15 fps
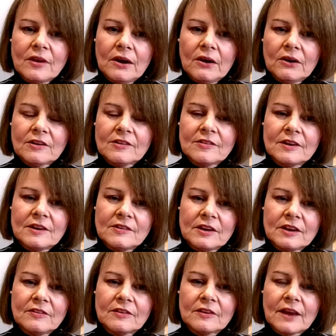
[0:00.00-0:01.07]
here and a
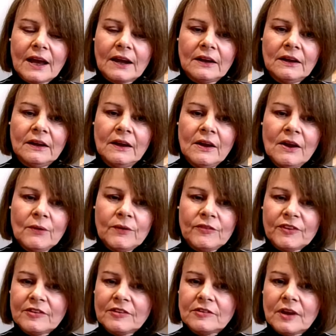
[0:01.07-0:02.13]
CT scanner. We've
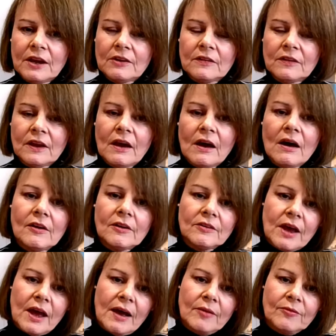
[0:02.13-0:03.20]
a state-of-the-art
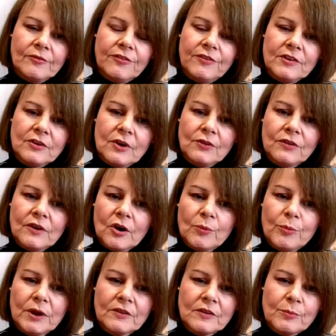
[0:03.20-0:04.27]
um,
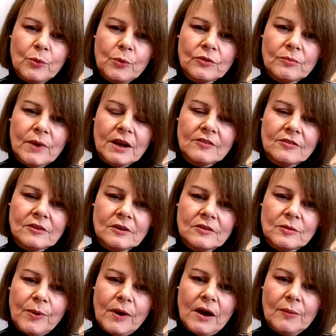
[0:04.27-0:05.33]
physiotherapy and sports medicine
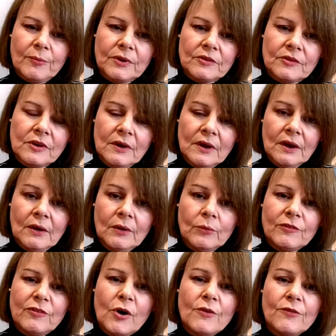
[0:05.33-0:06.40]
department.
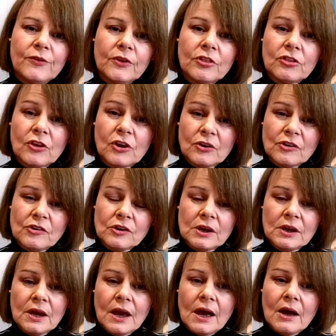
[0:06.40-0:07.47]
We've over
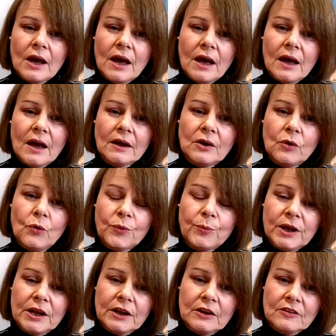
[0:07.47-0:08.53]
30 uh,
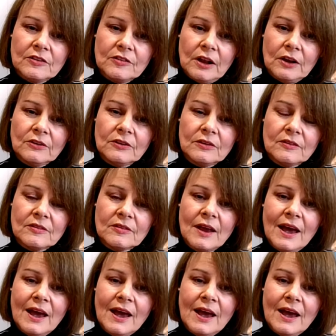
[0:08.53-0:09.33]
orthopedic consultants,